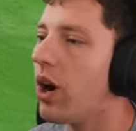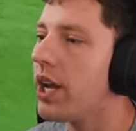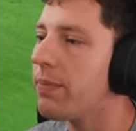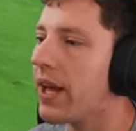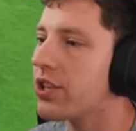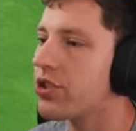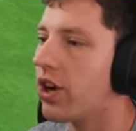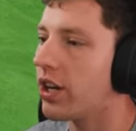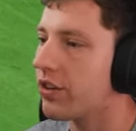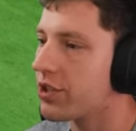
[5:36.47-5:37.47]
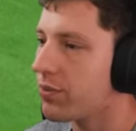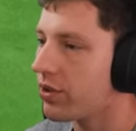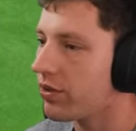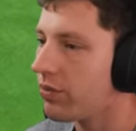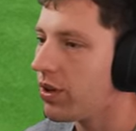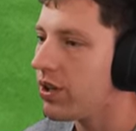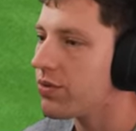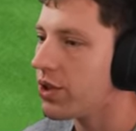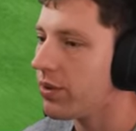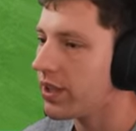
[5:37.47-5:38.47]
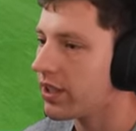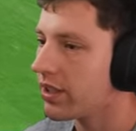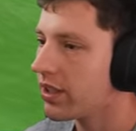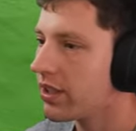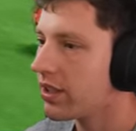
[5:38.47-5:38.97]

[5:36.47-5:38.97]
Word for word: Why are you playing striker at this point? What are you doing?